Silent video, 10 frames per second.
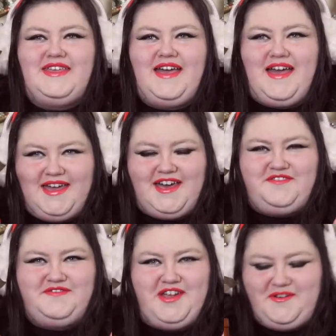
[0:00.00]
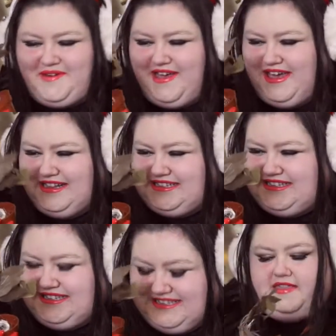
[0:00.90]
I have no words.
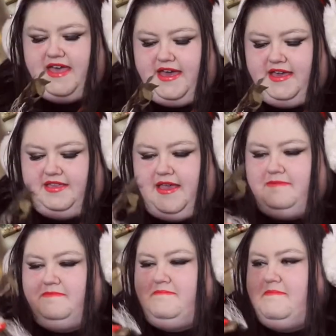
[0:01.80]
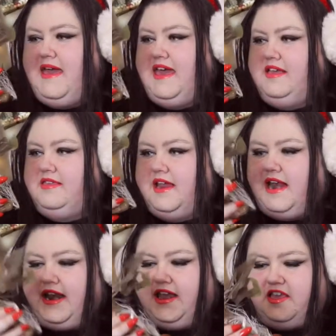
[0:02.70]
That is amazing,
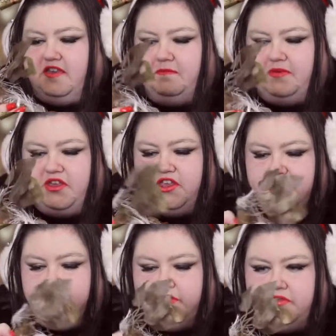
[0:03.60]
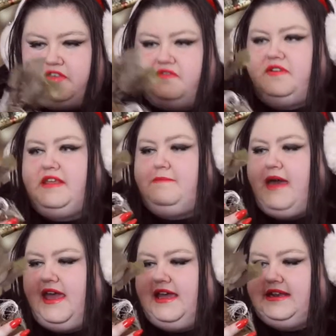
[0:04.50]
and it is beautifully
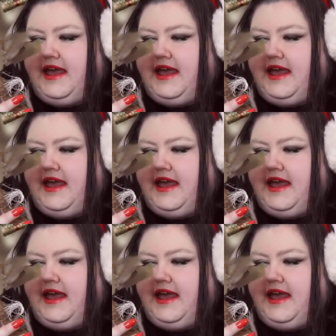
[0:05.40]
made.